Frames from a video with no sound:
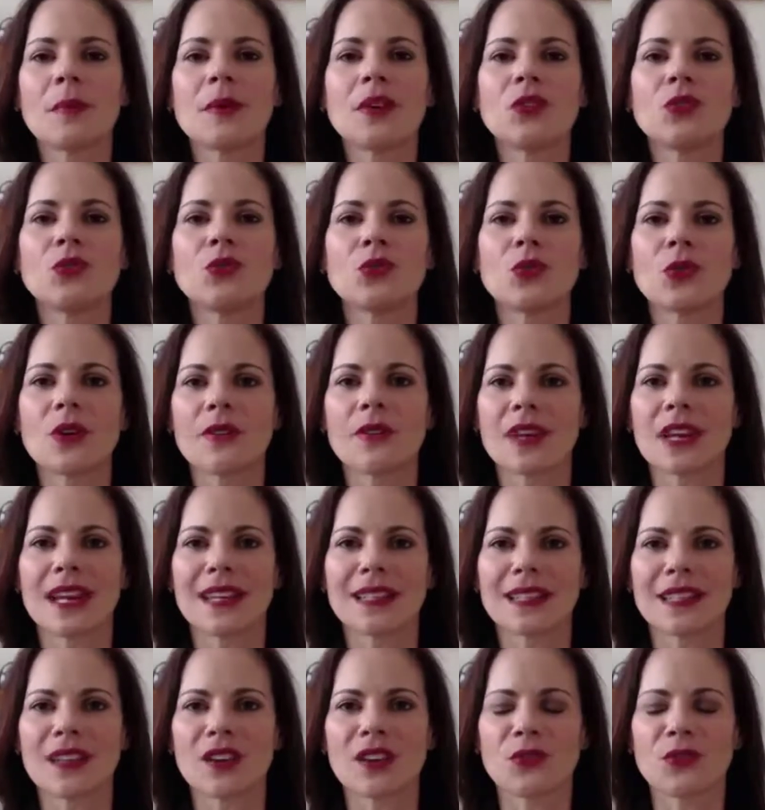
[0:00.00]
Or maybe you do have
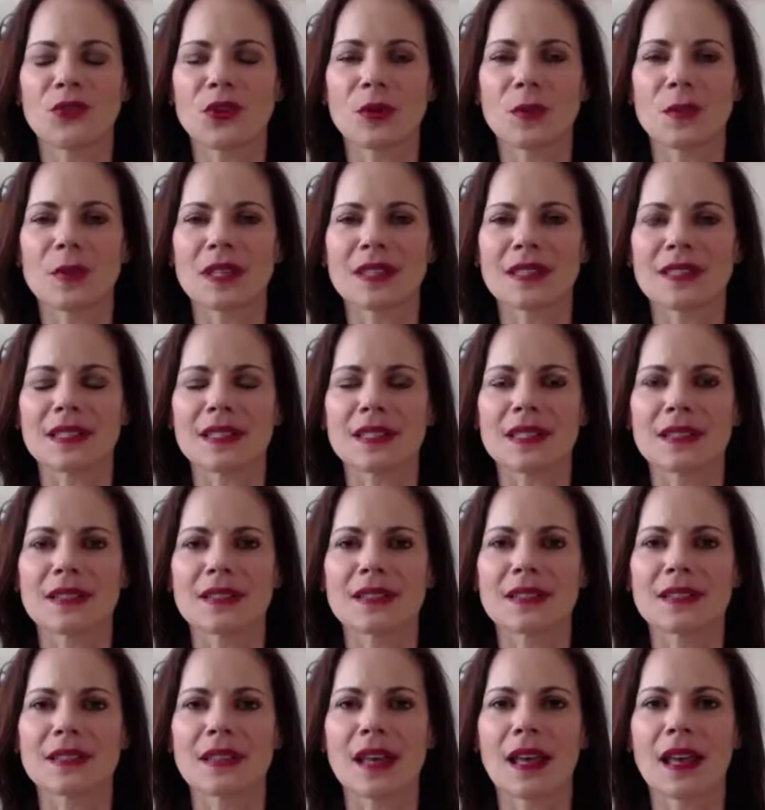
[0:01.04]
an idea for a
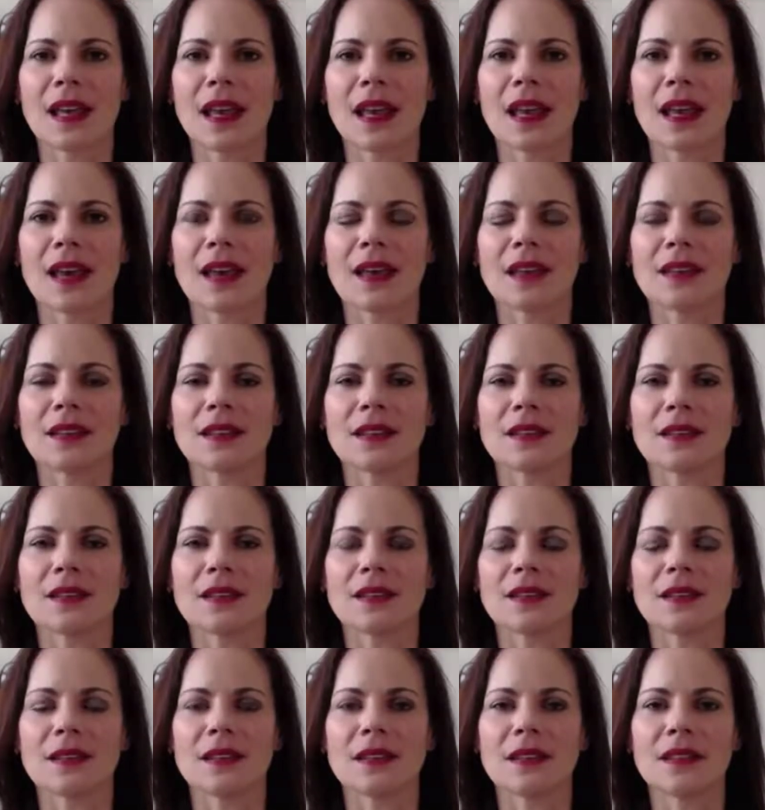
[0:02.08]
business
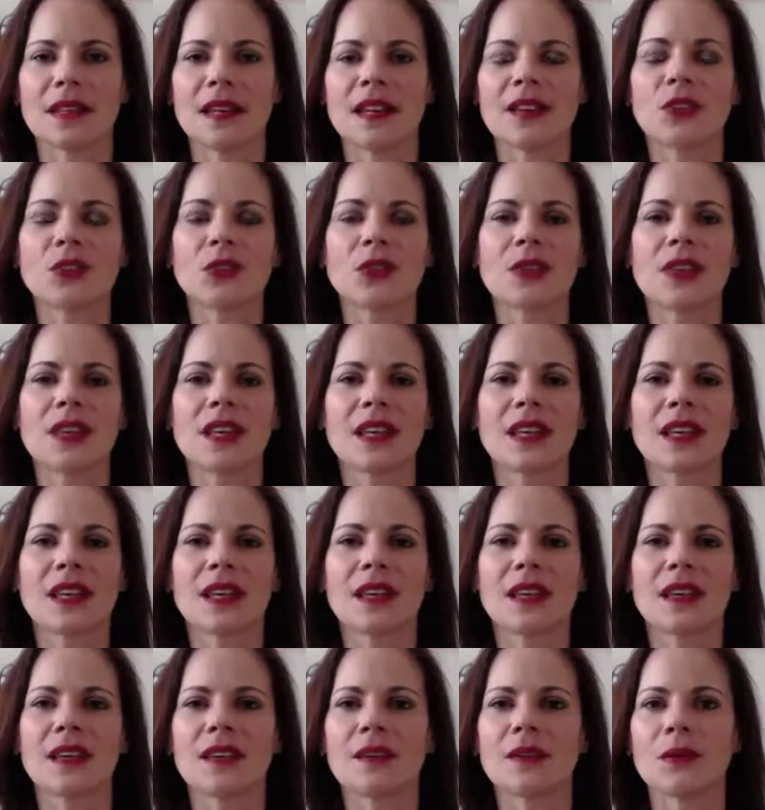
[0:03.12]
and yet you're
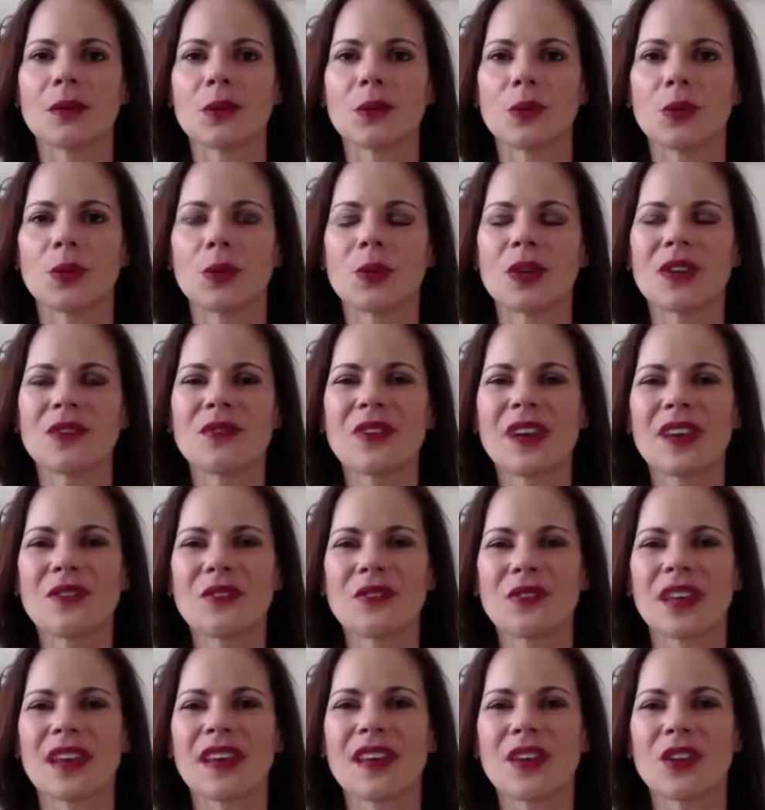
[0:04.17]
thinking, well, what if
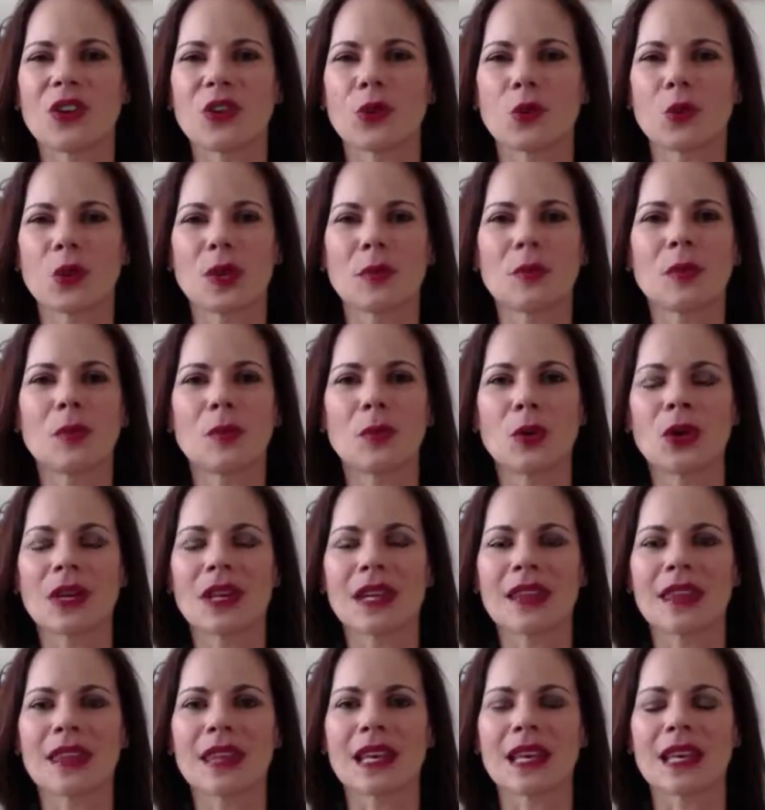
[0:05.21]
I fail or what are people
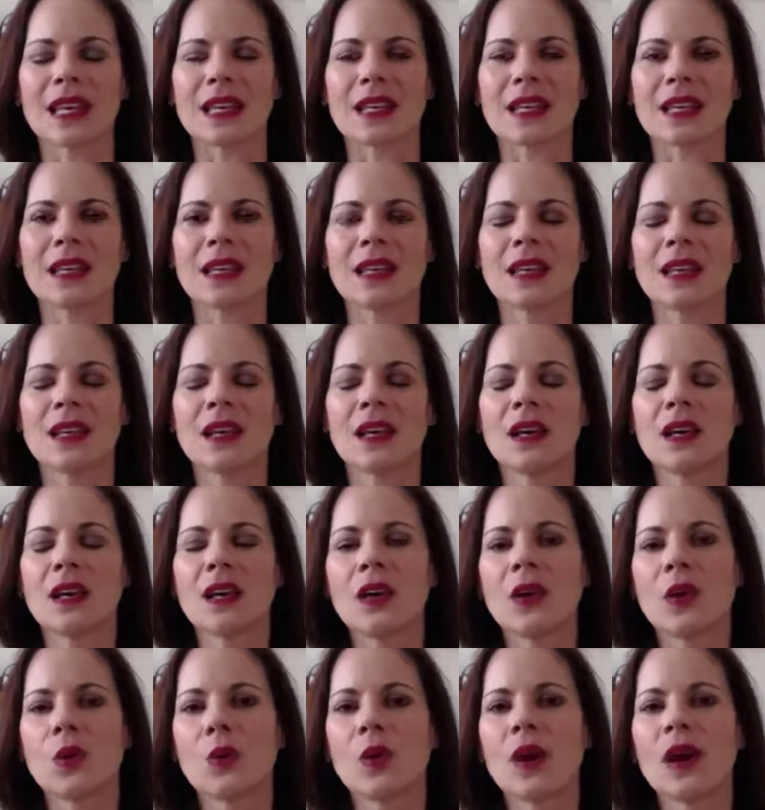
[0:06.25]
going to think?
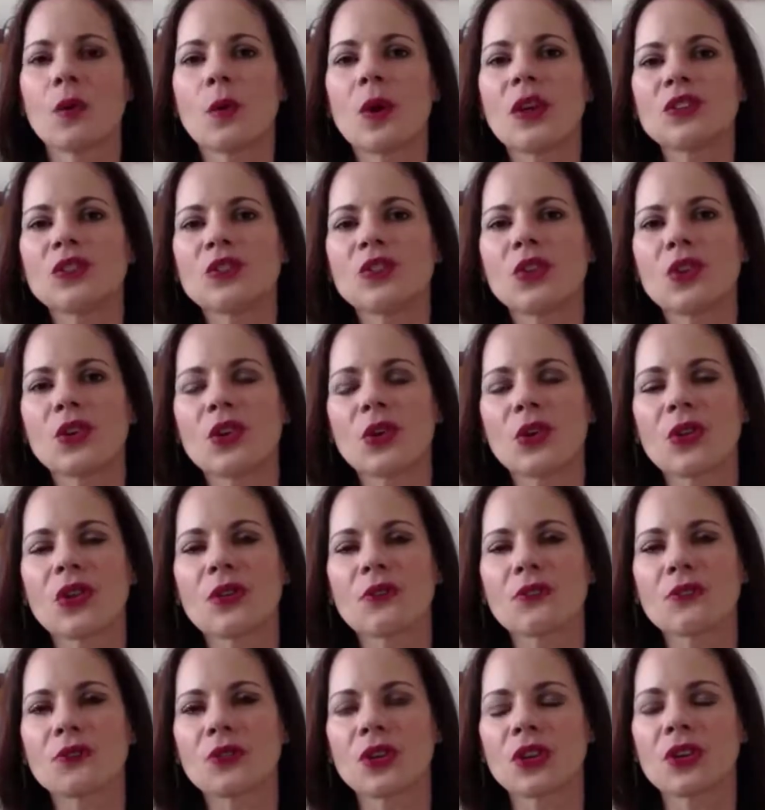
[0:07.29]
Well, I want you to know
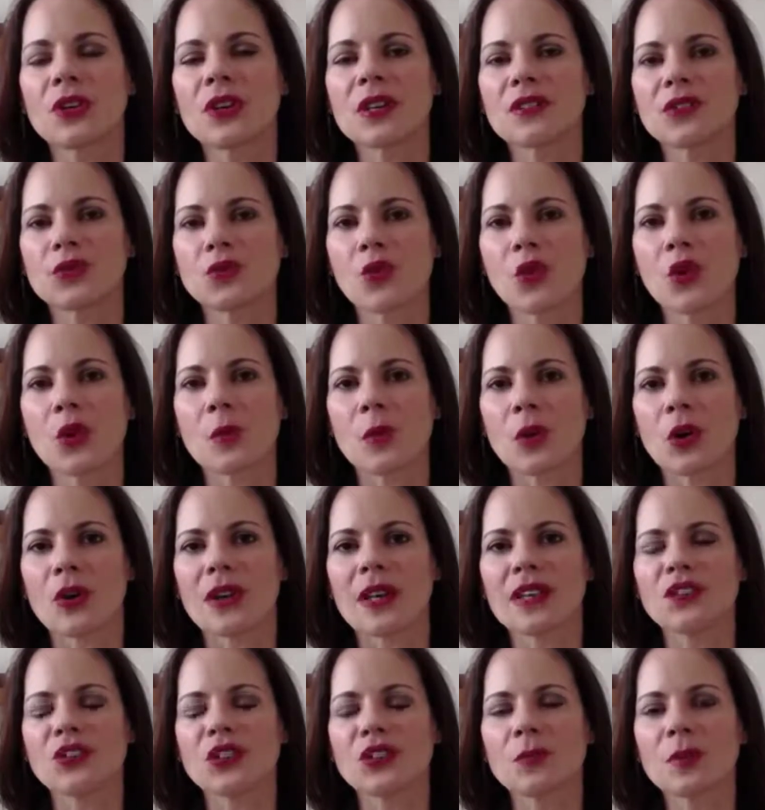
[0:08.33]
that fear is
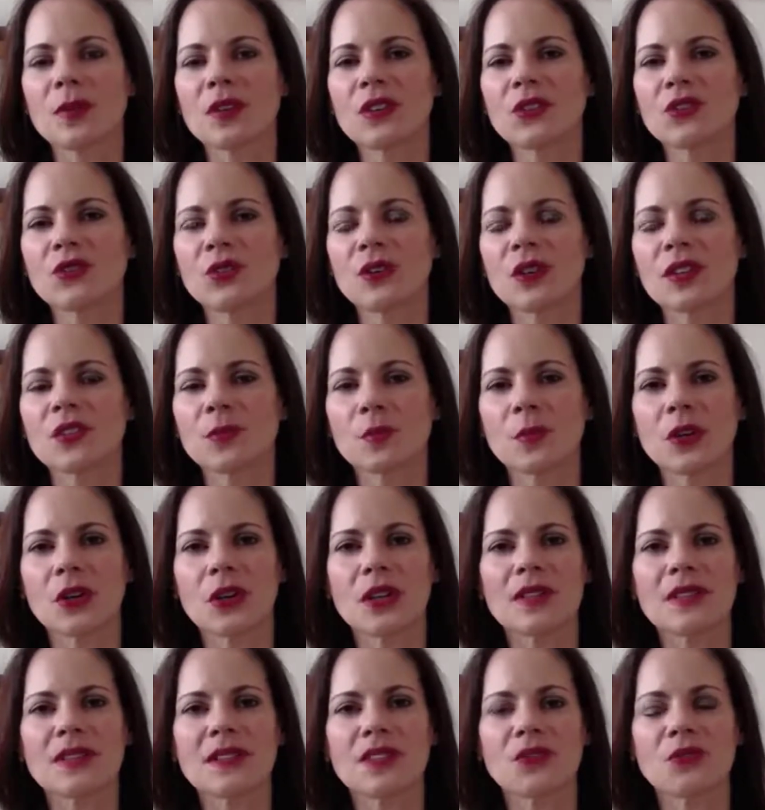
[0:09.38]
normal. And just because you're
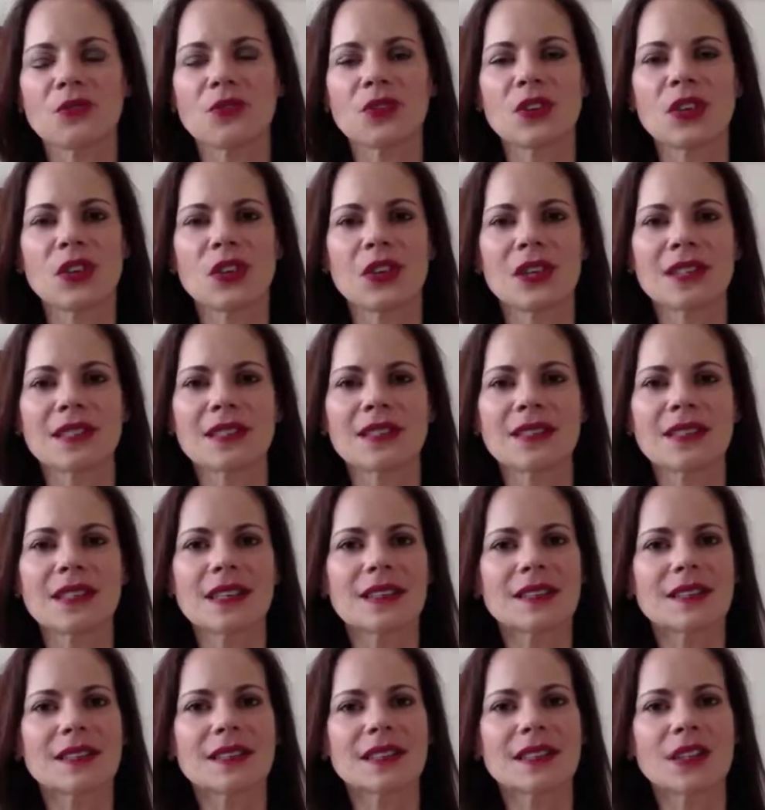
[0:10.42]
experiencing fear, it
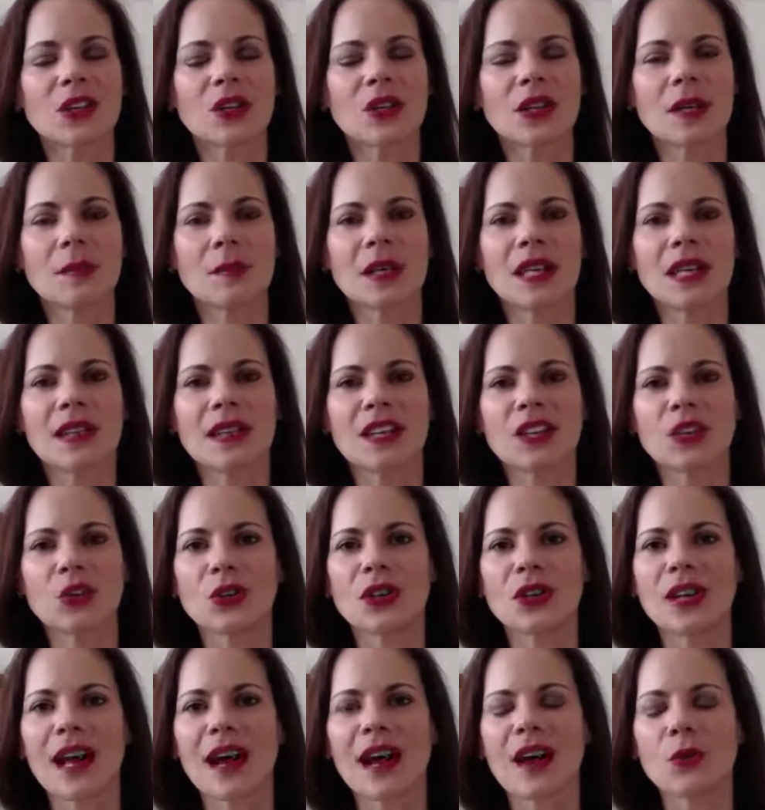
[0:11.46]
doesn't necessarily mean that
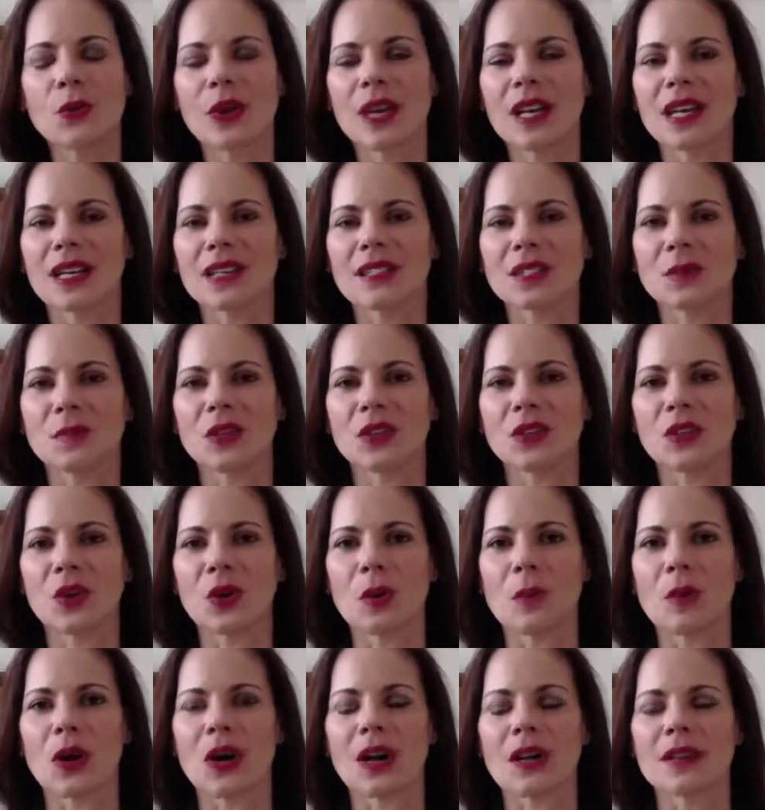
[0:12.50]
you're not ready to be
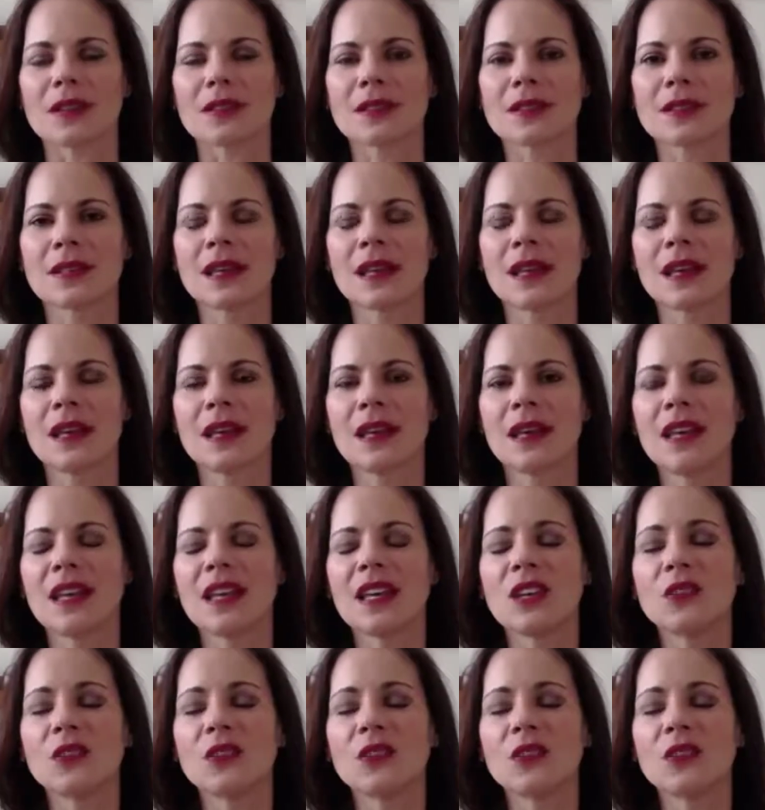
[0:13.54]
your own boss.